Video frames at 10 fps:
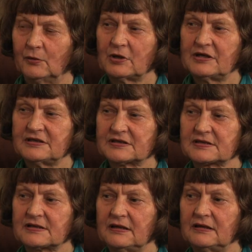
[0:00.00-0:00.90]
What
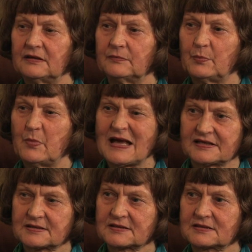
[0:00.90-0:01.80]
is the
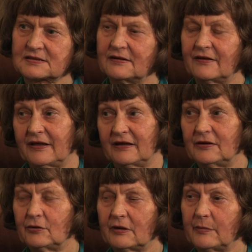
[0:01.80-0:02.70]
best thing
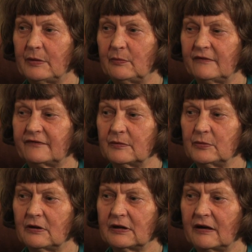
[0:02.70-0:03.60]
you remember from
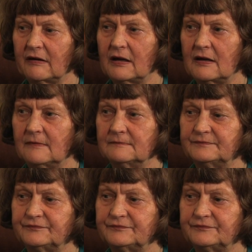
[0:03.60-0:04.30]
your career?